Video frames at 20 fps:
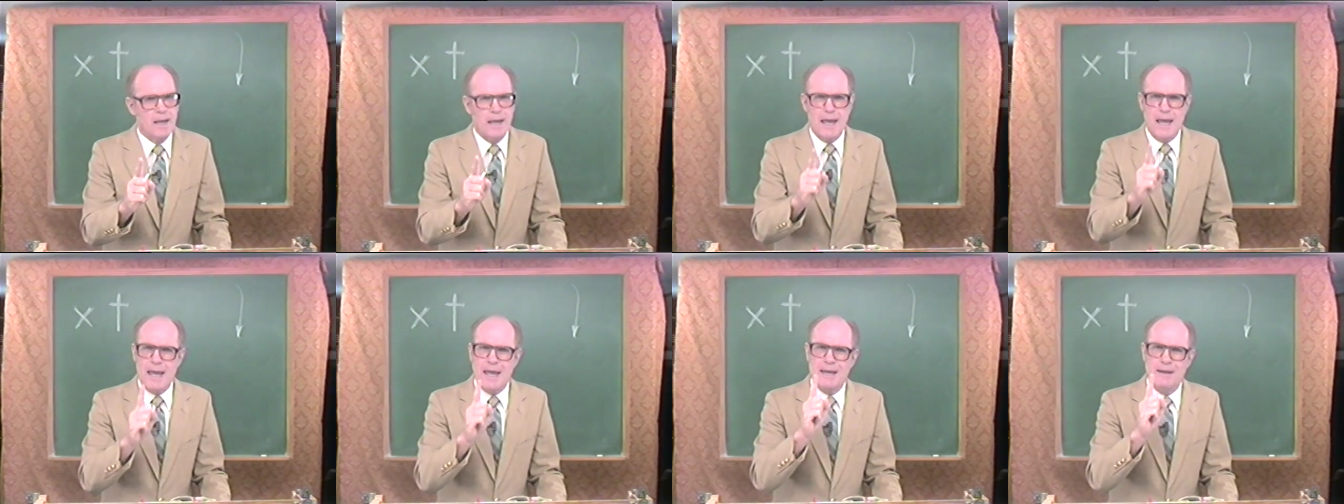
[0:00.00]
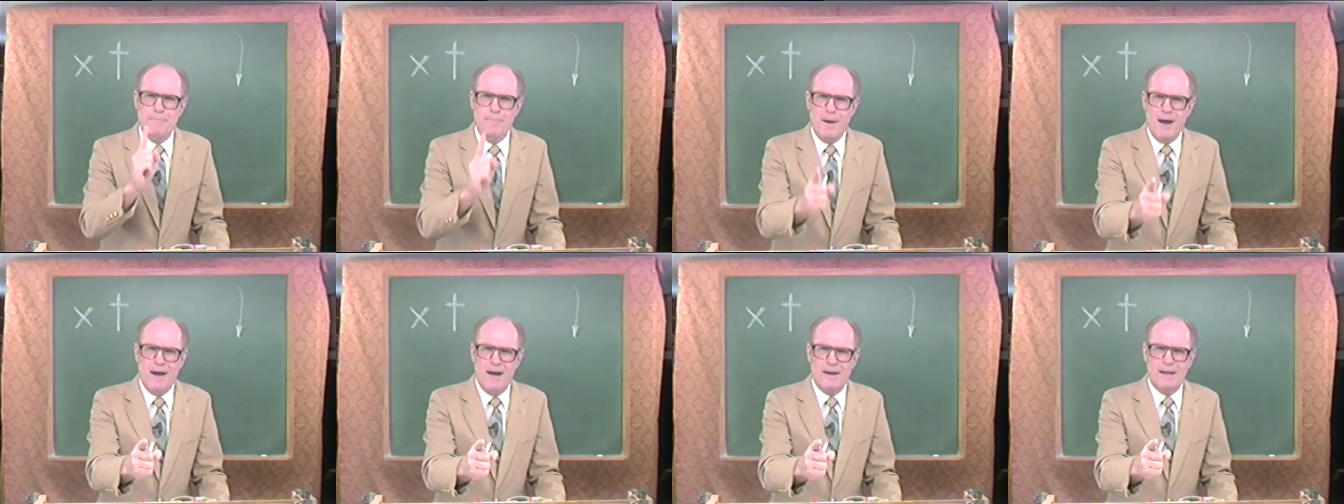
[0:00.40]

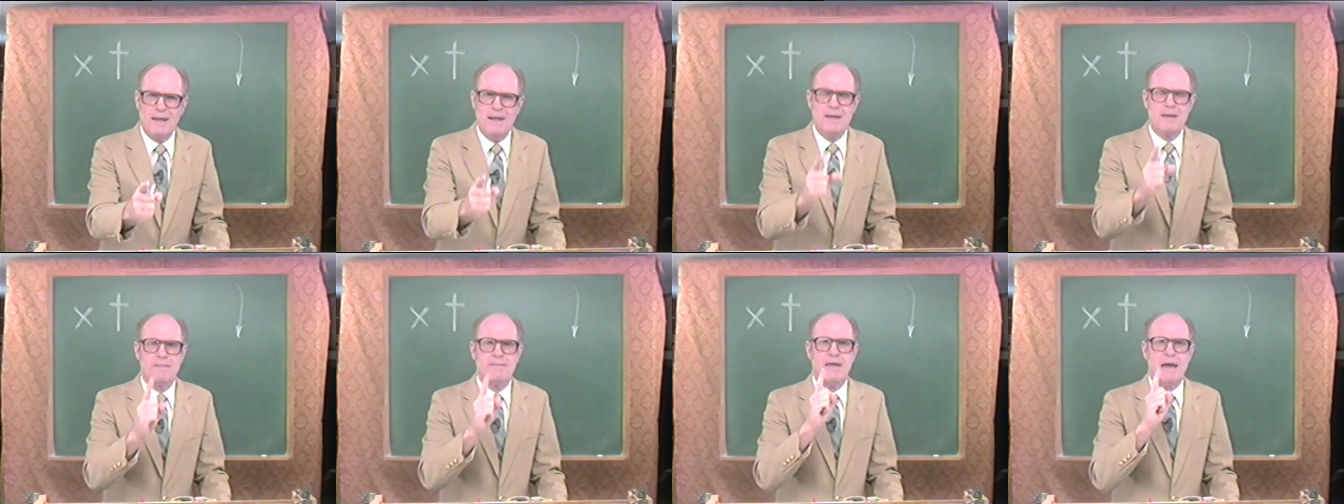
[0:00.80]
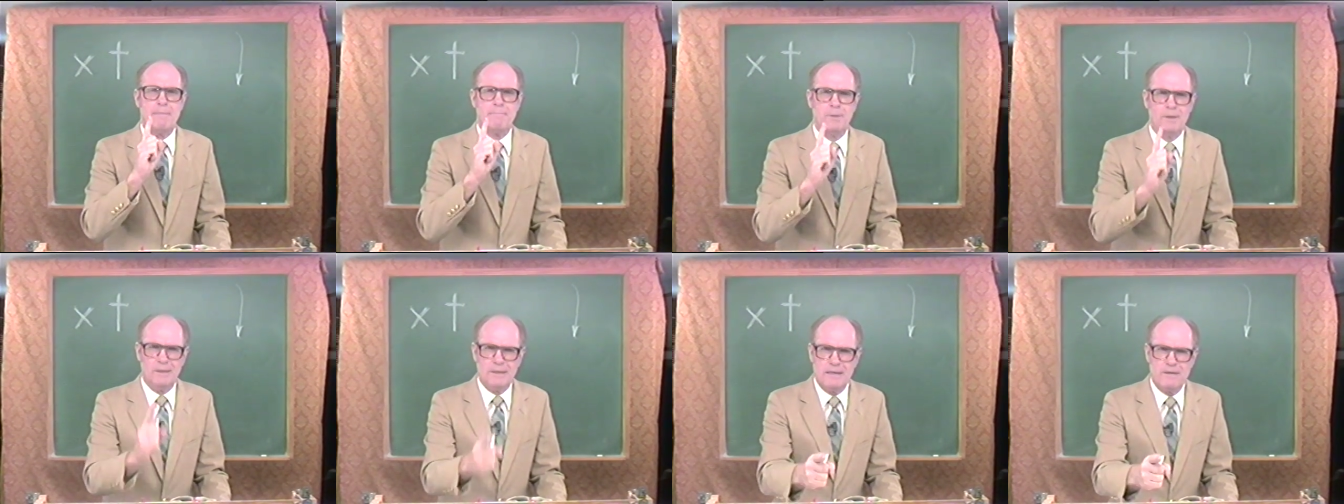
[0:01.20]
Anybody that
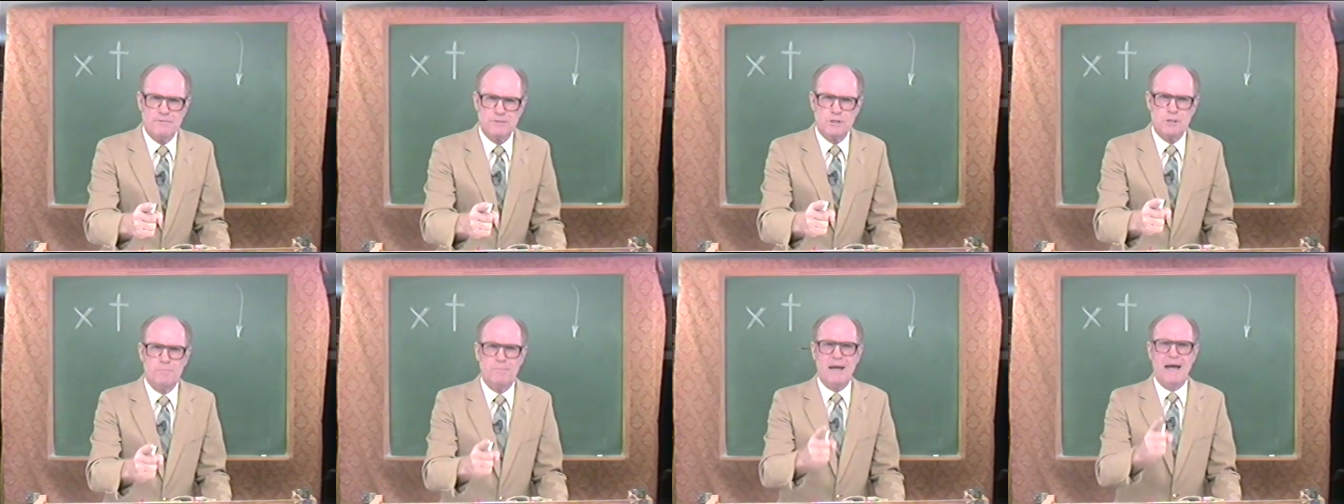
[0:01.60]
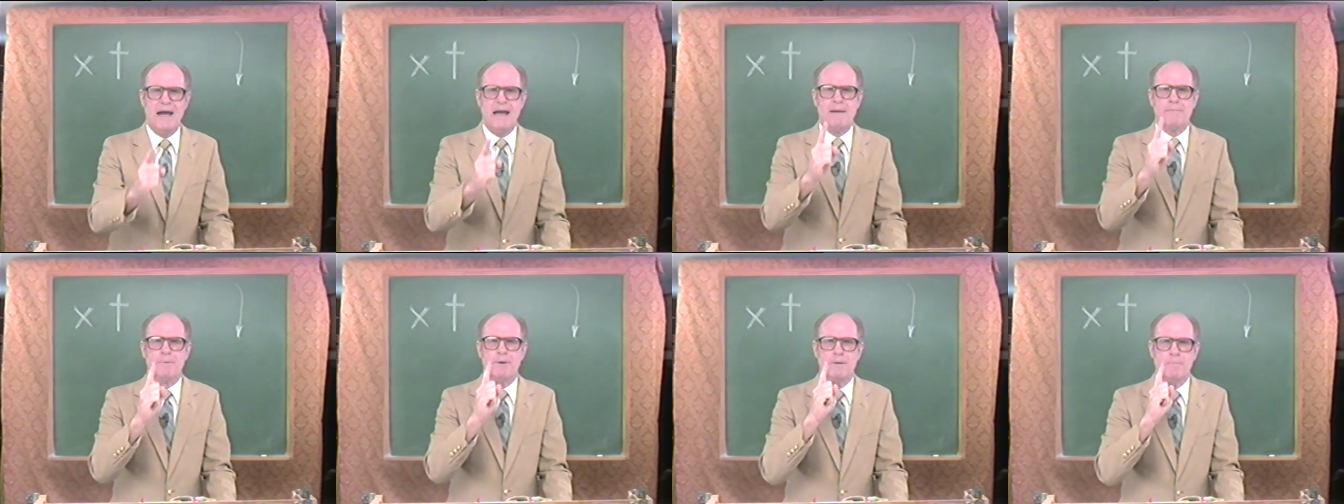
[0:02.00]
believes the
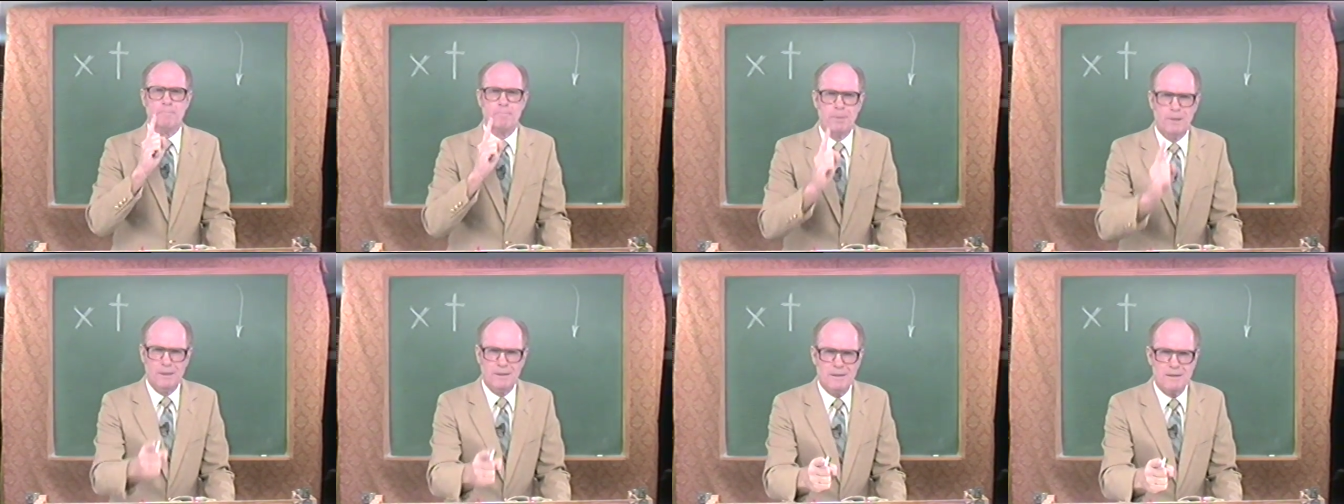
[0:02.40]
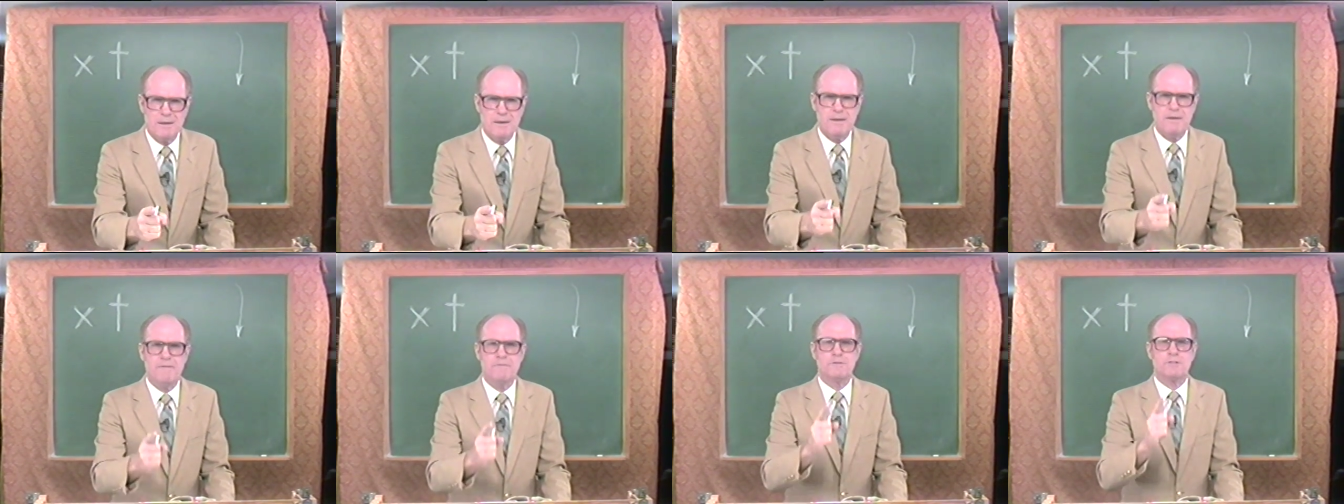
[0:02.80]
Bible
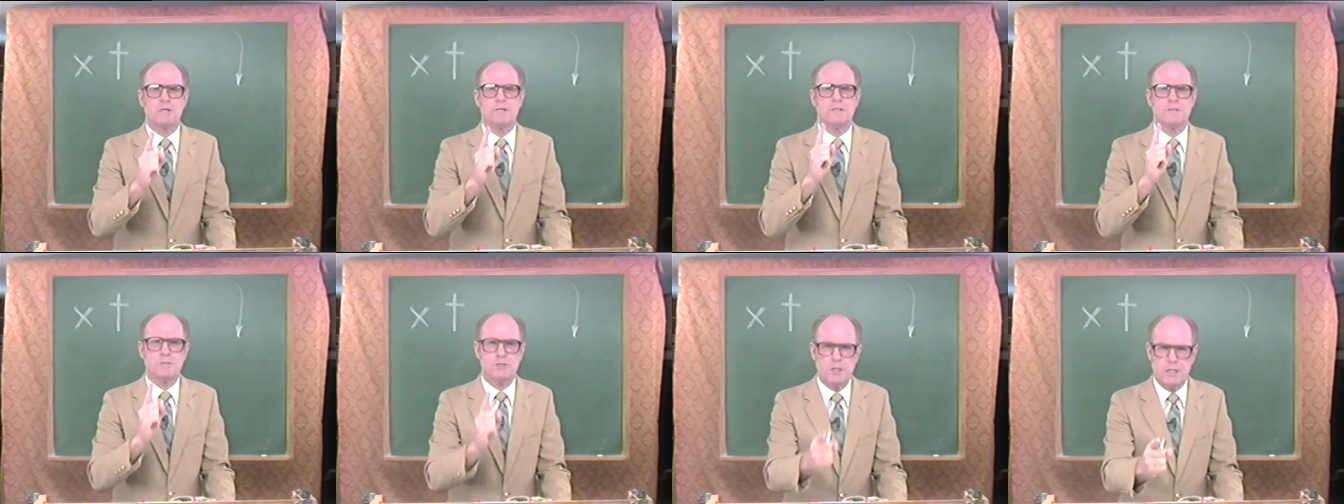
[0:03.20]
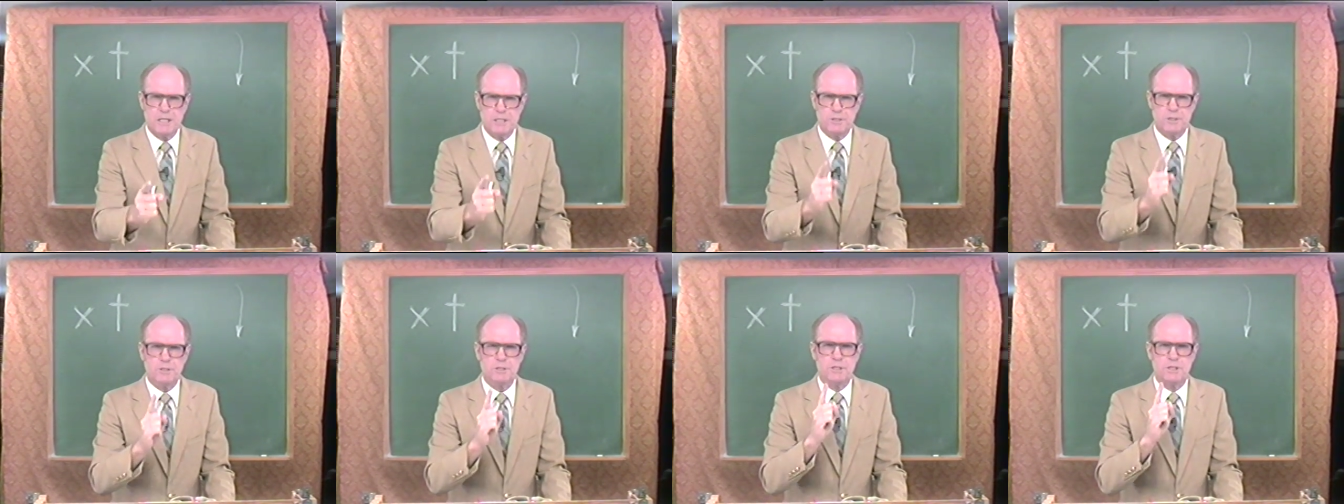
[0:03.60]
believes
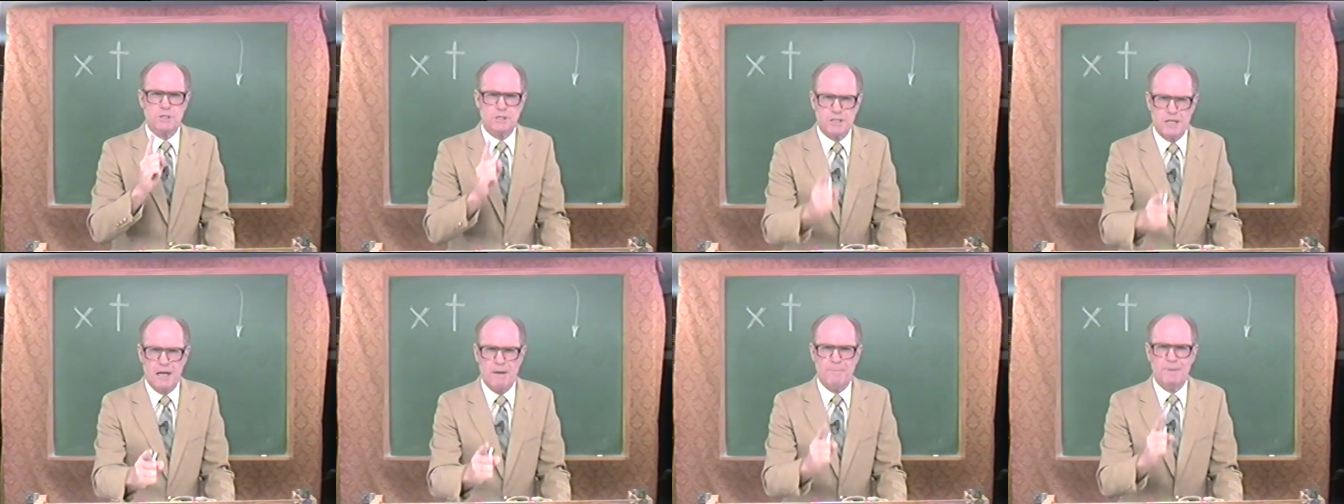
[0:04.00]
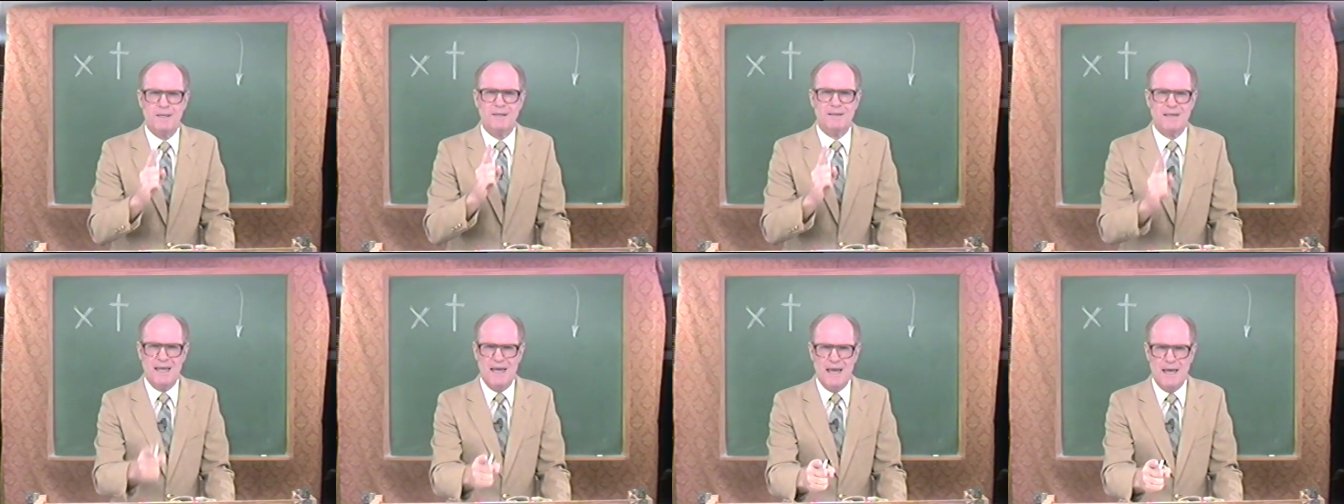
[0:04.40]
Jesus is coming
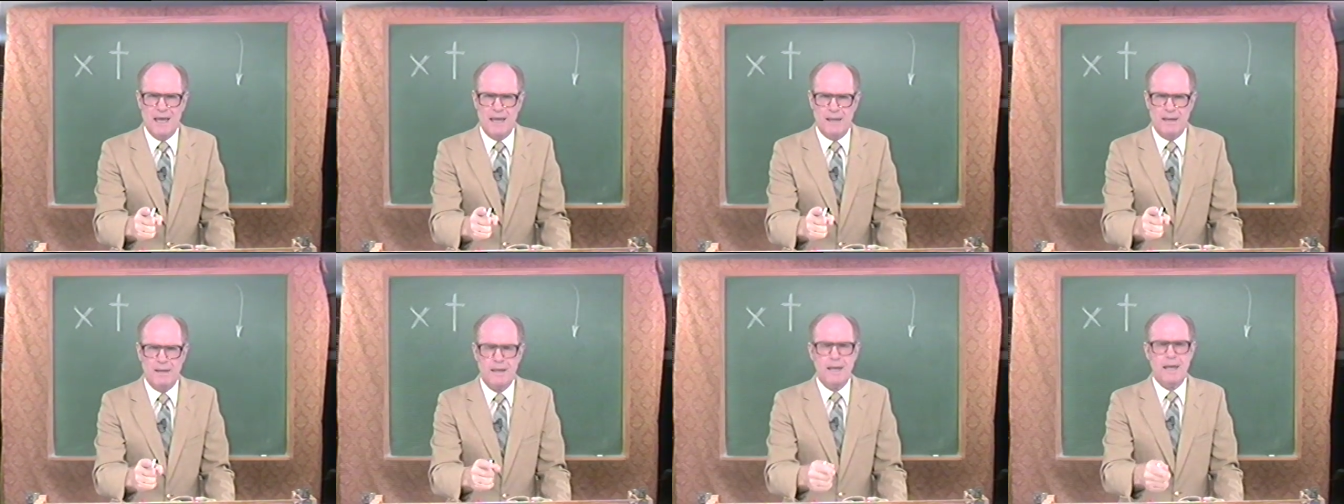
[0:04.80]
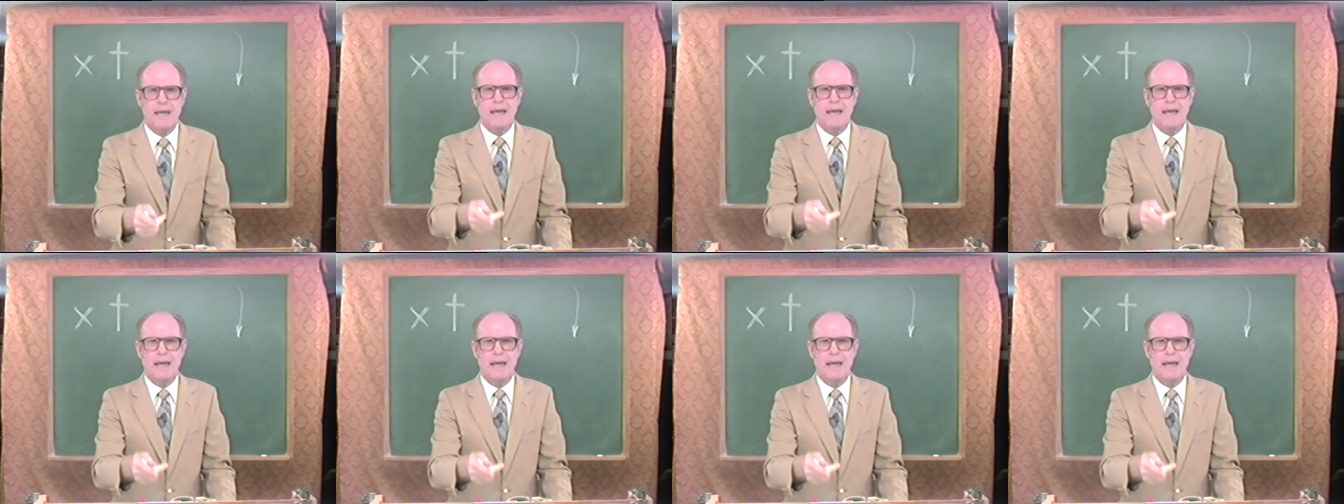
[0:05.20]
again.